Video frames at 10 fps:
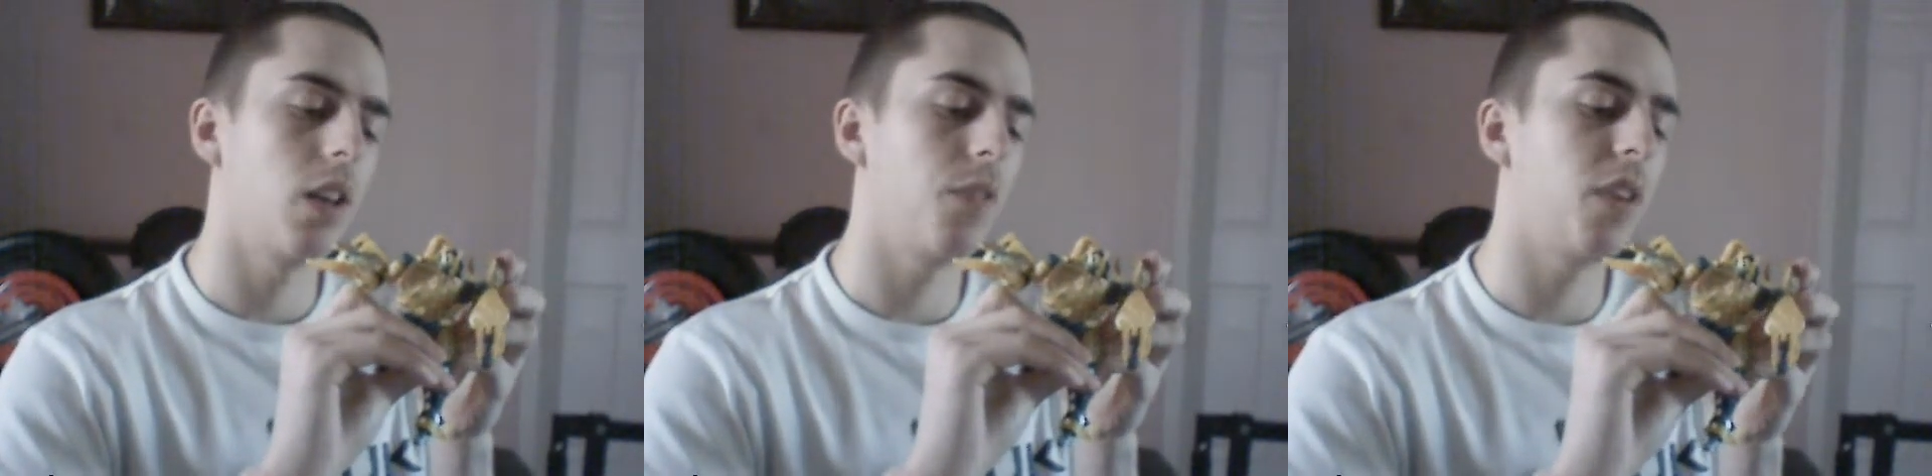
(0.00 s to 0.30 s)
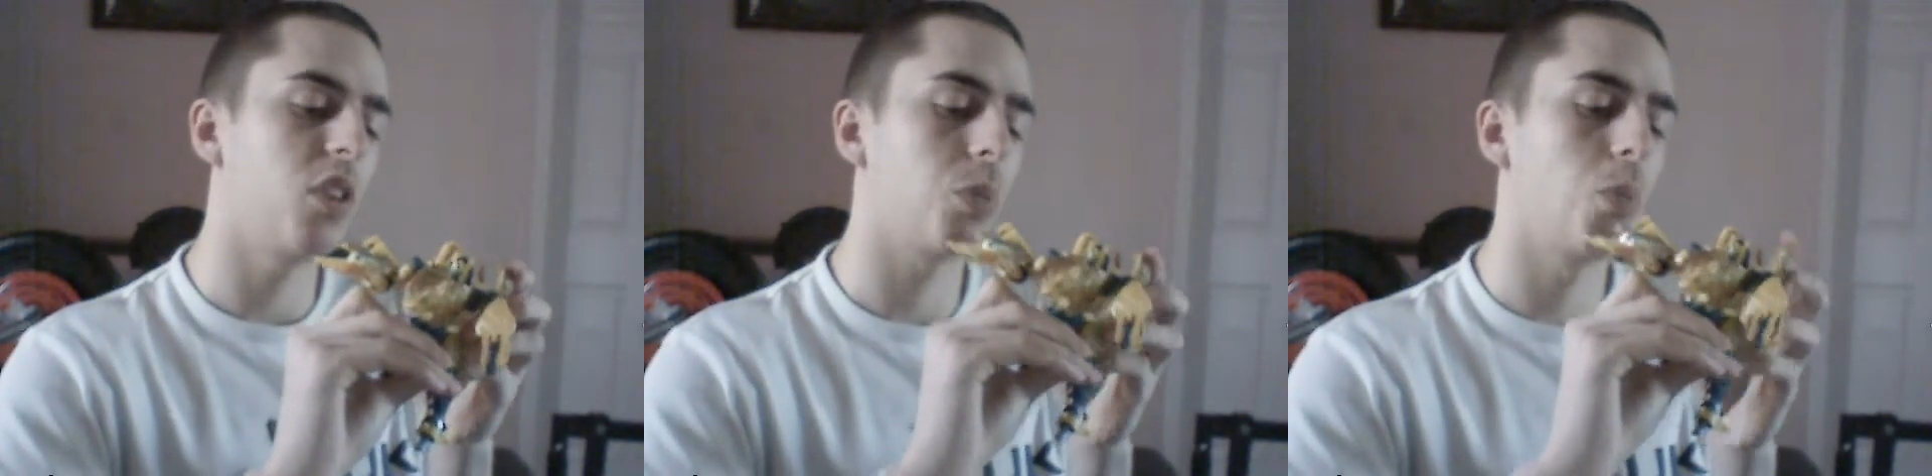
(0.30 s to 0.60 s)
It
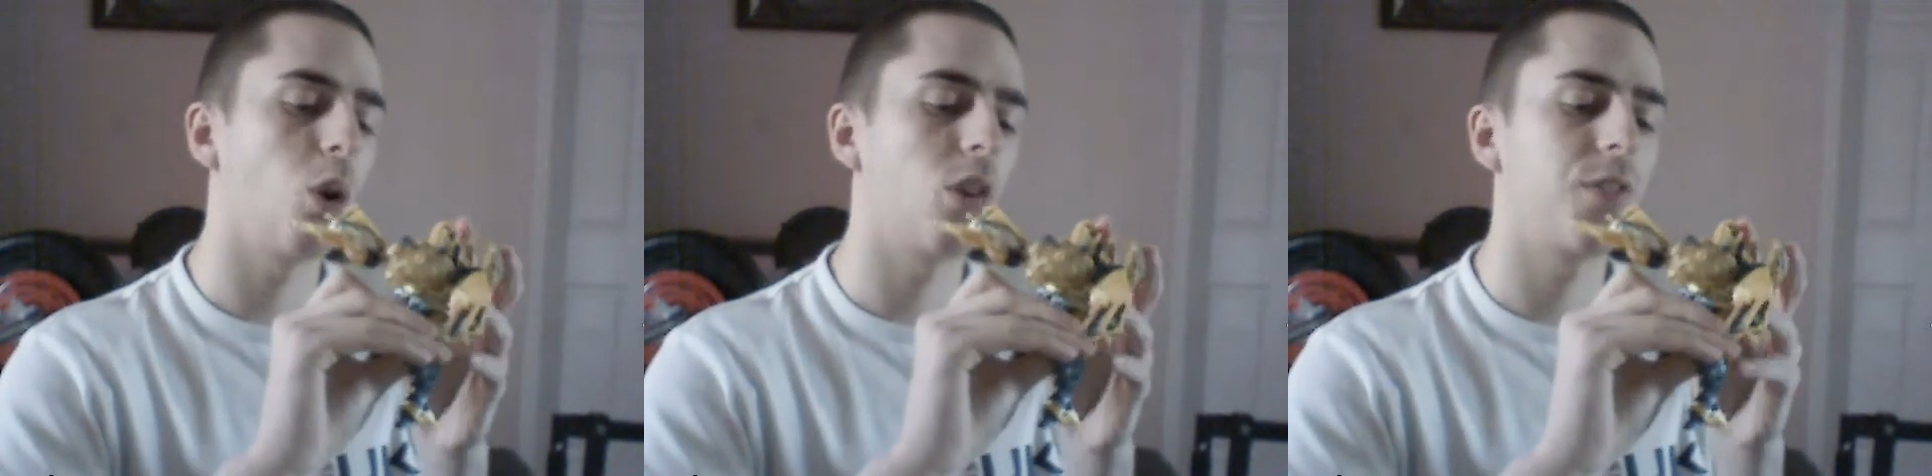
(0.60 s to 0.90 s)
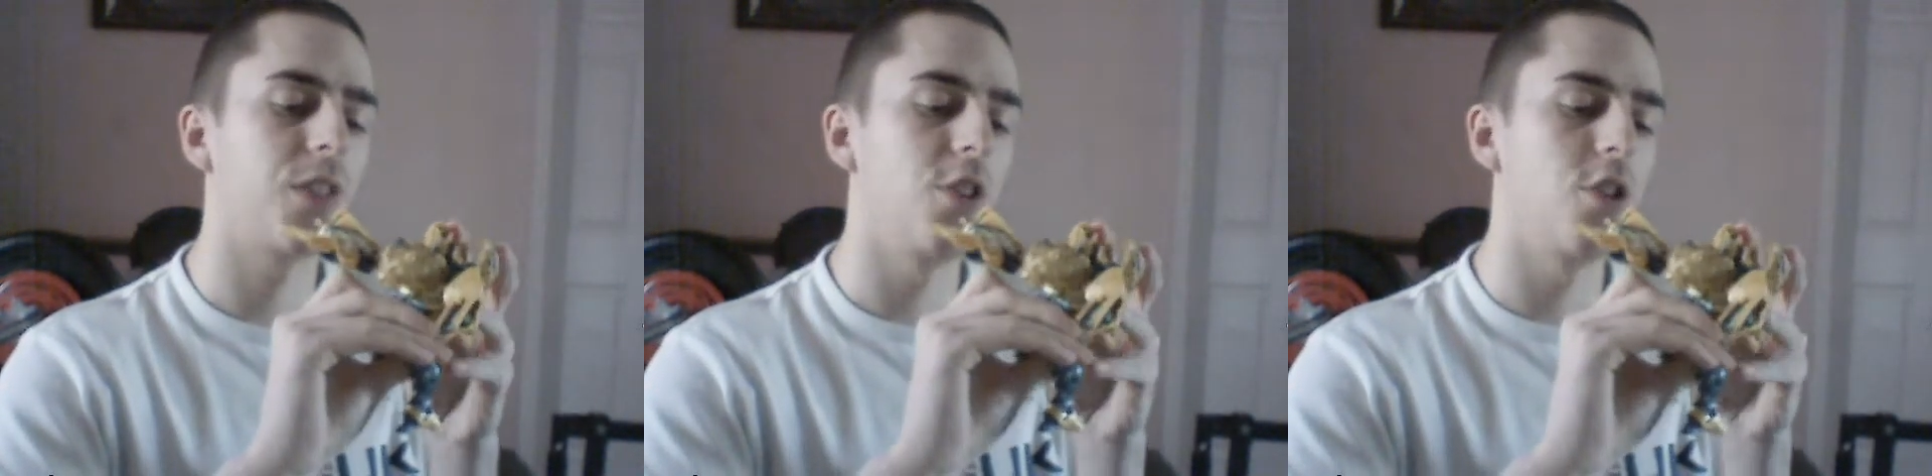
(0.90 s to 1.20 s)
feels more
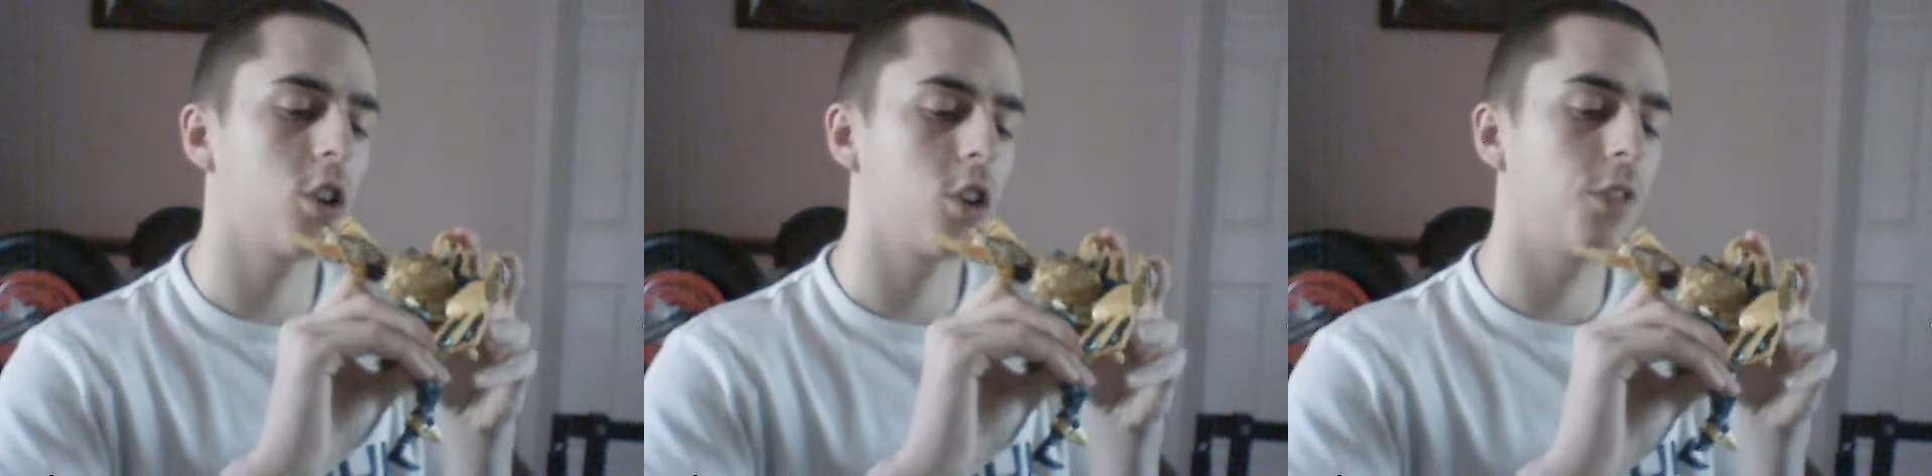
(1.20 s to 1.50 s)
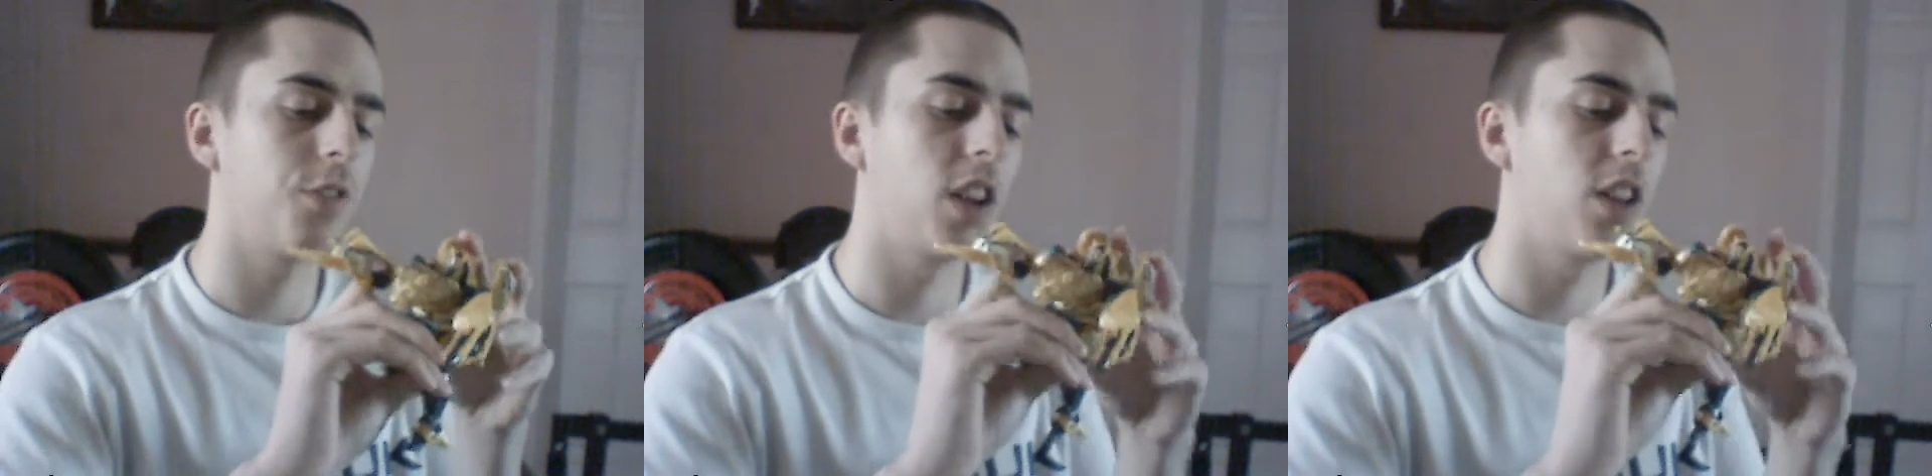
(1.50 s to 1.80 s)
of a
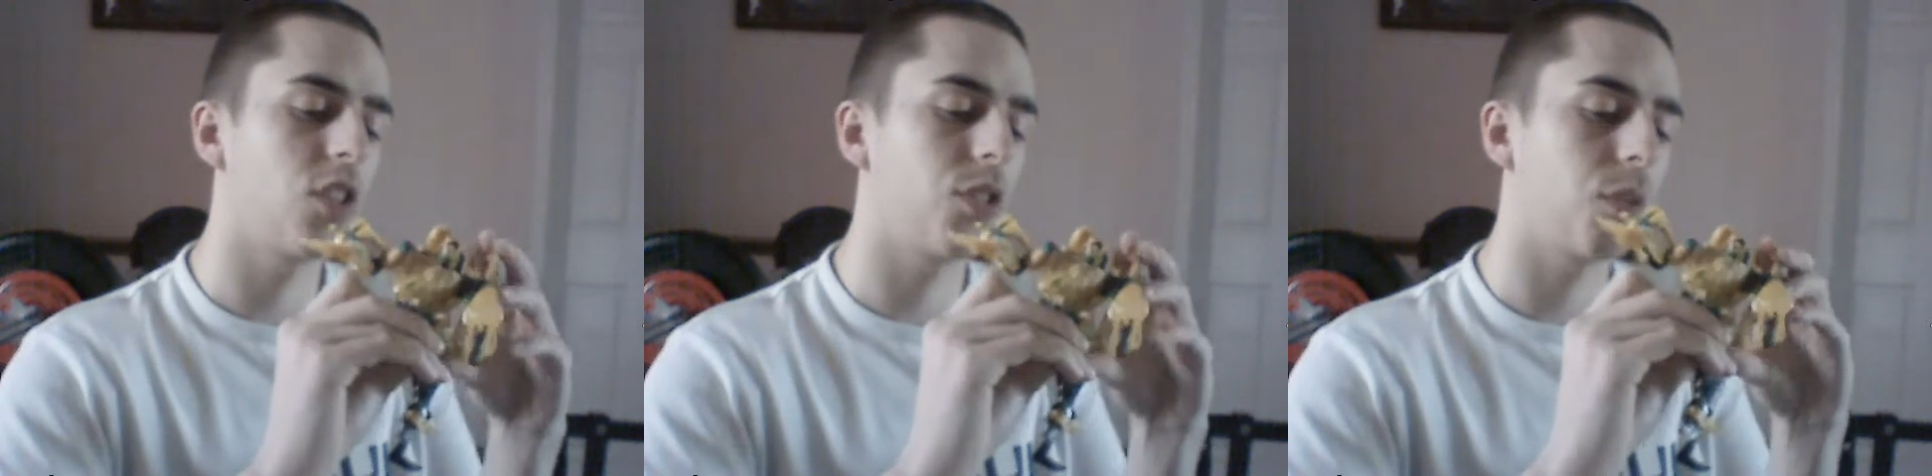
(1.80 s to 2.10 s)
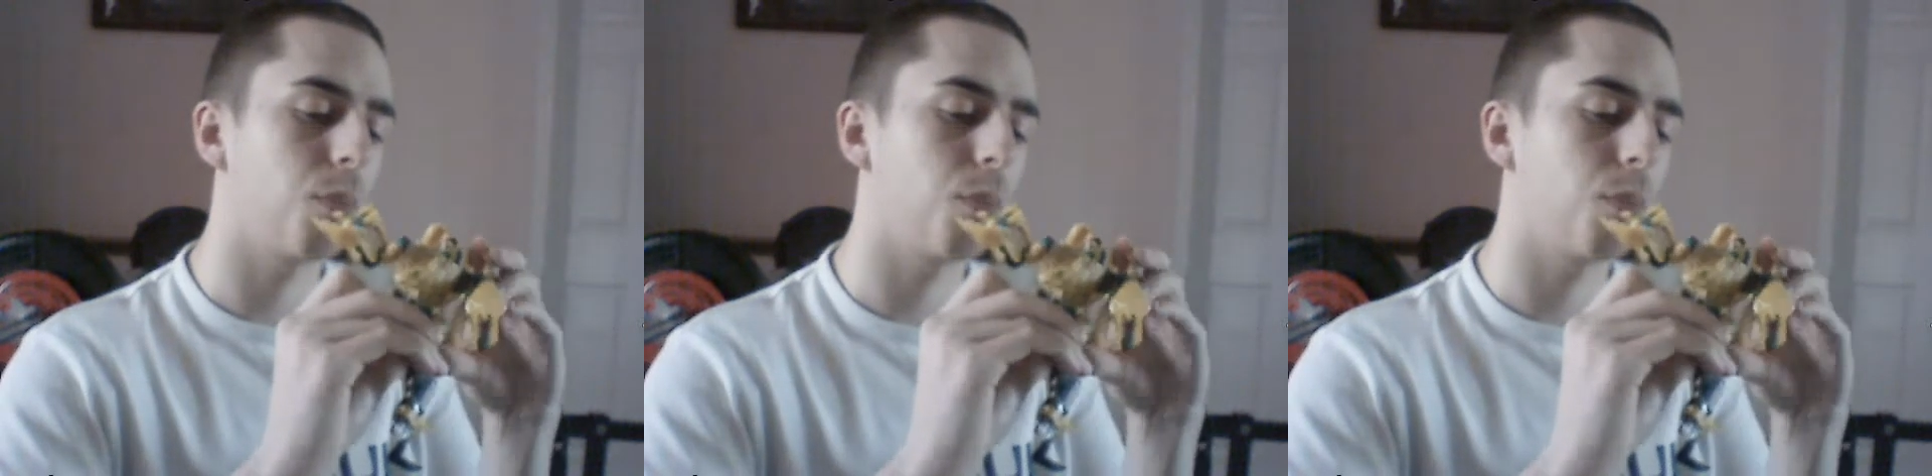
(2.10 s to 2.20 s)
knockoff than it does a